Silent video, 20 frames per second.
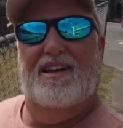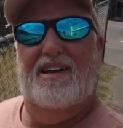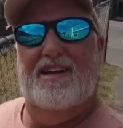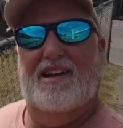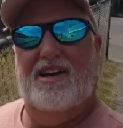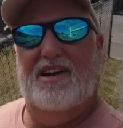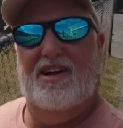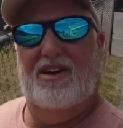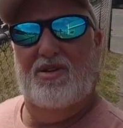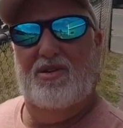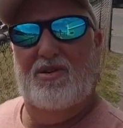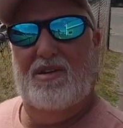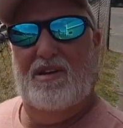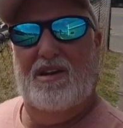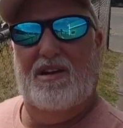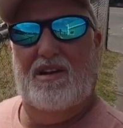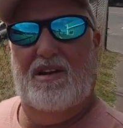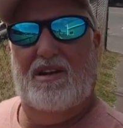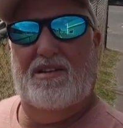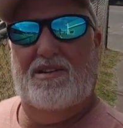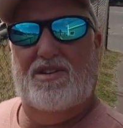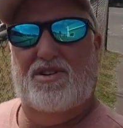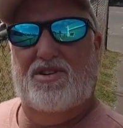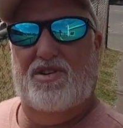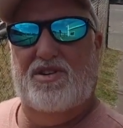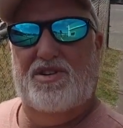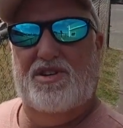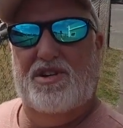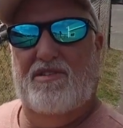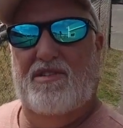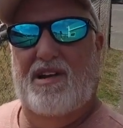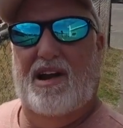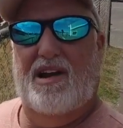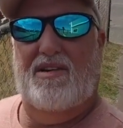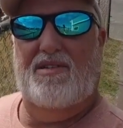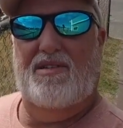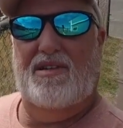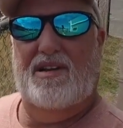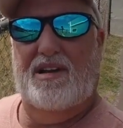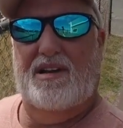Gonna do a little searching
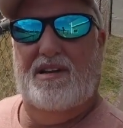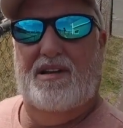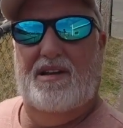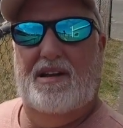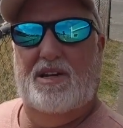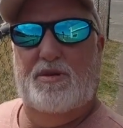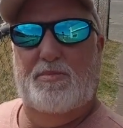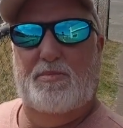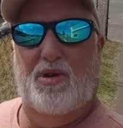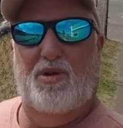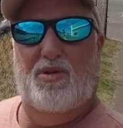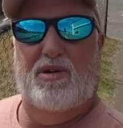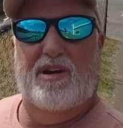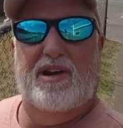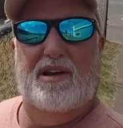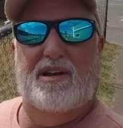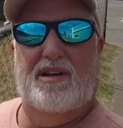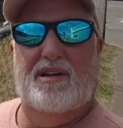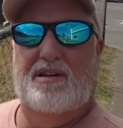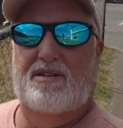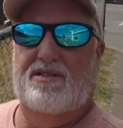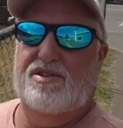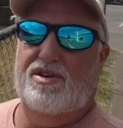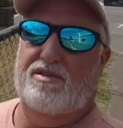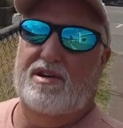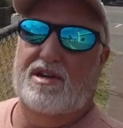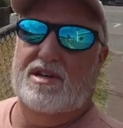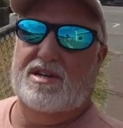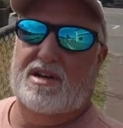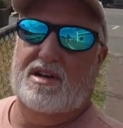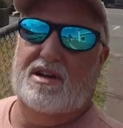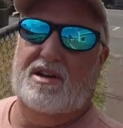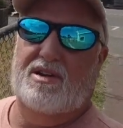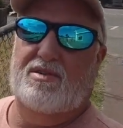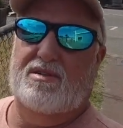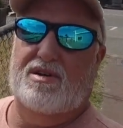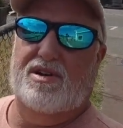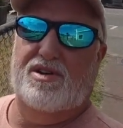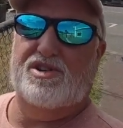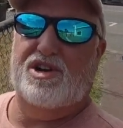around and exploring. Joanne's gonna go
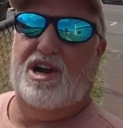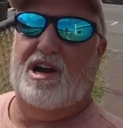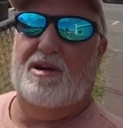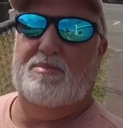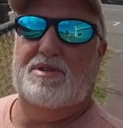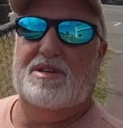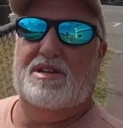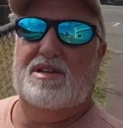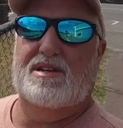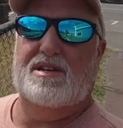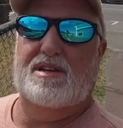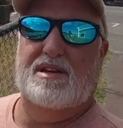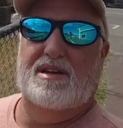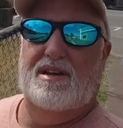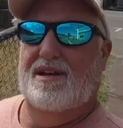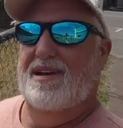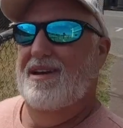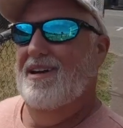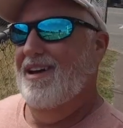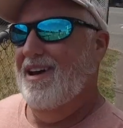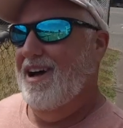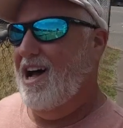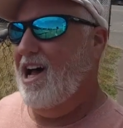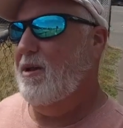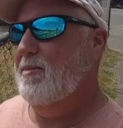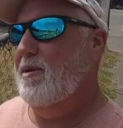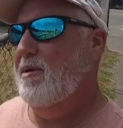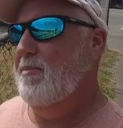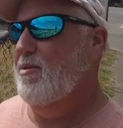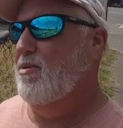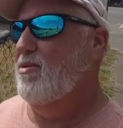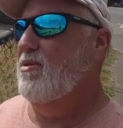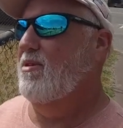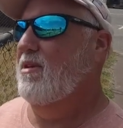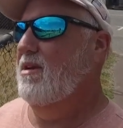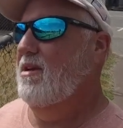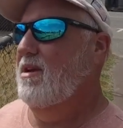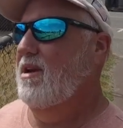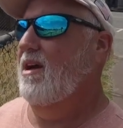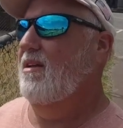into shops. I'll be bored.
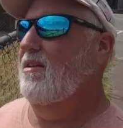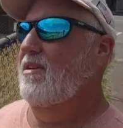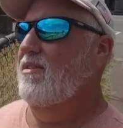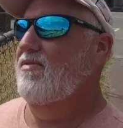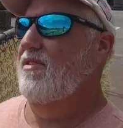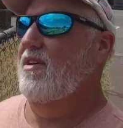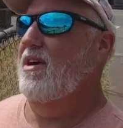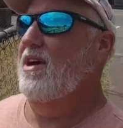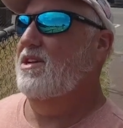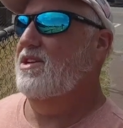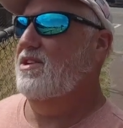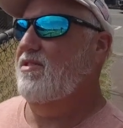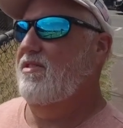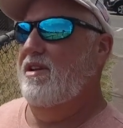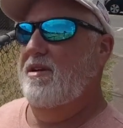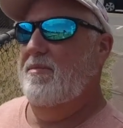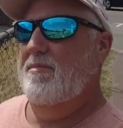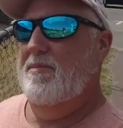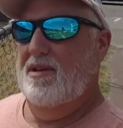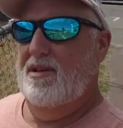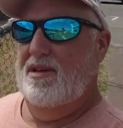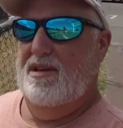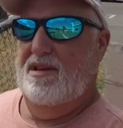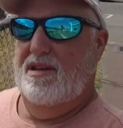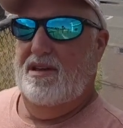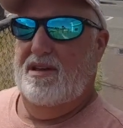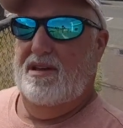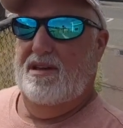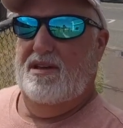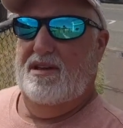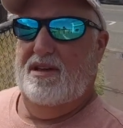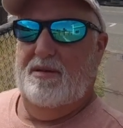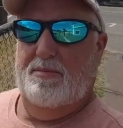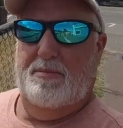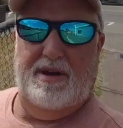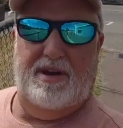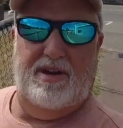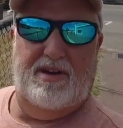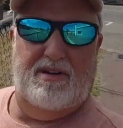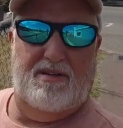I'll look for ice cream,
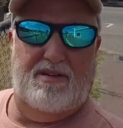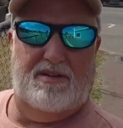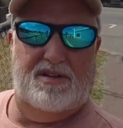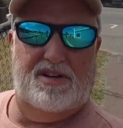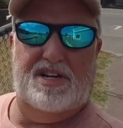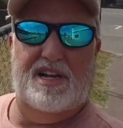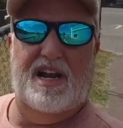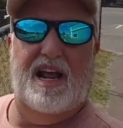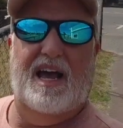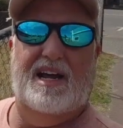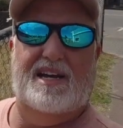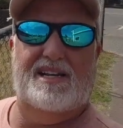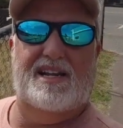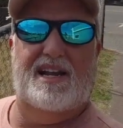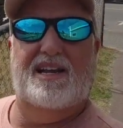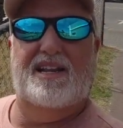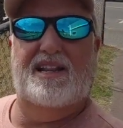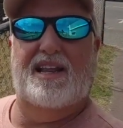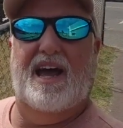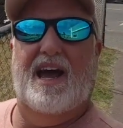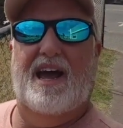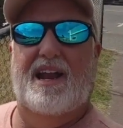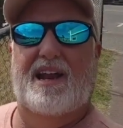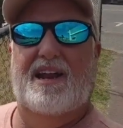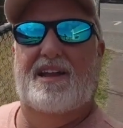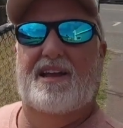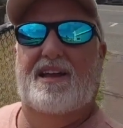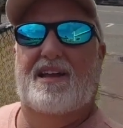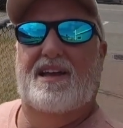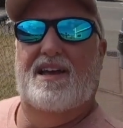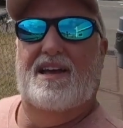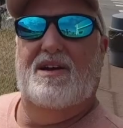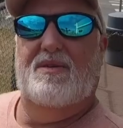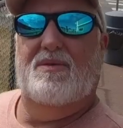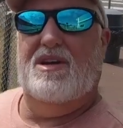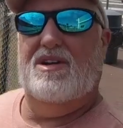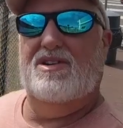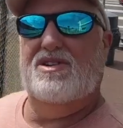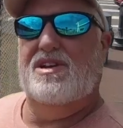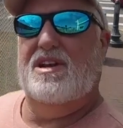beer, or snacks like that
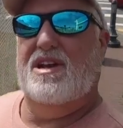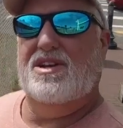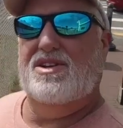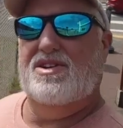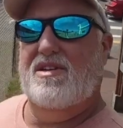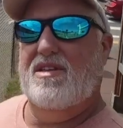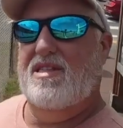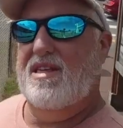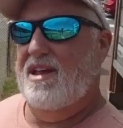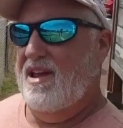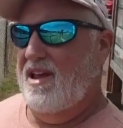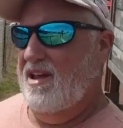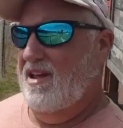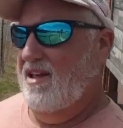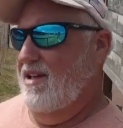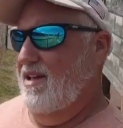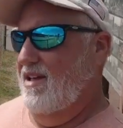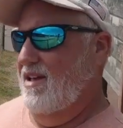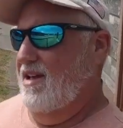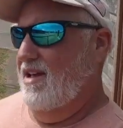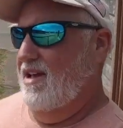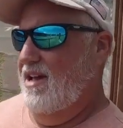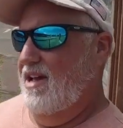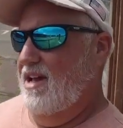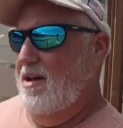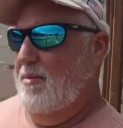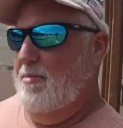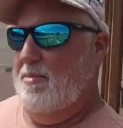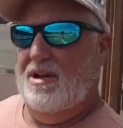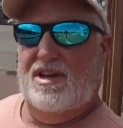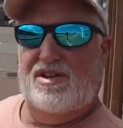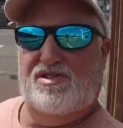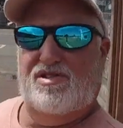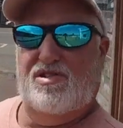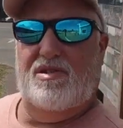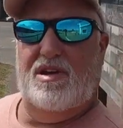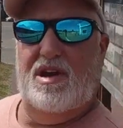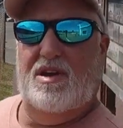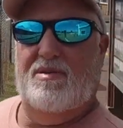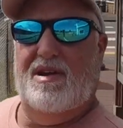while she does her thing. But let's
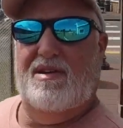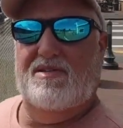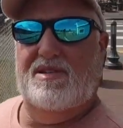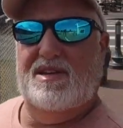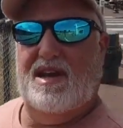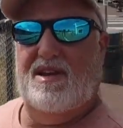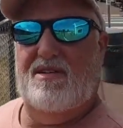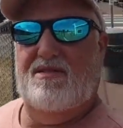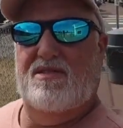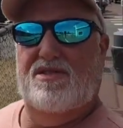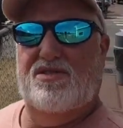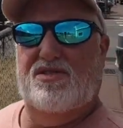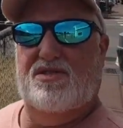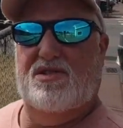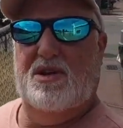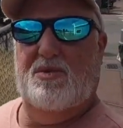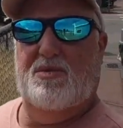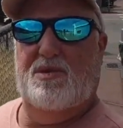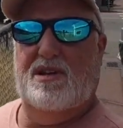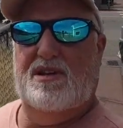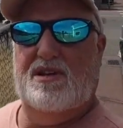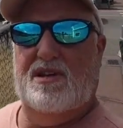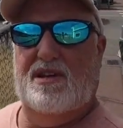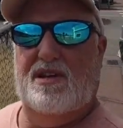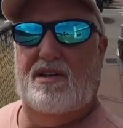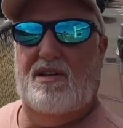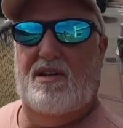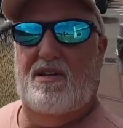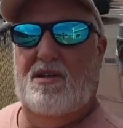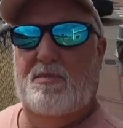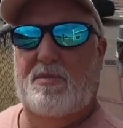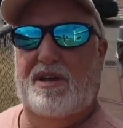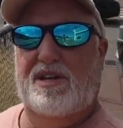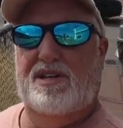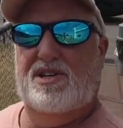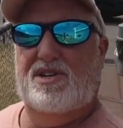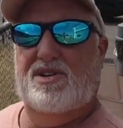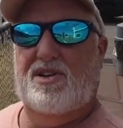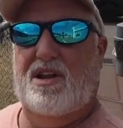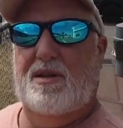show you around town, show you what Long Beach
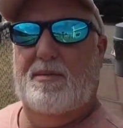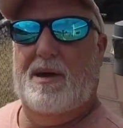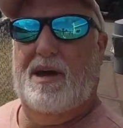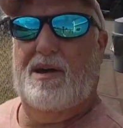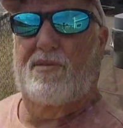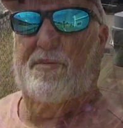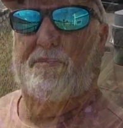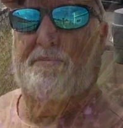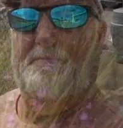is all about.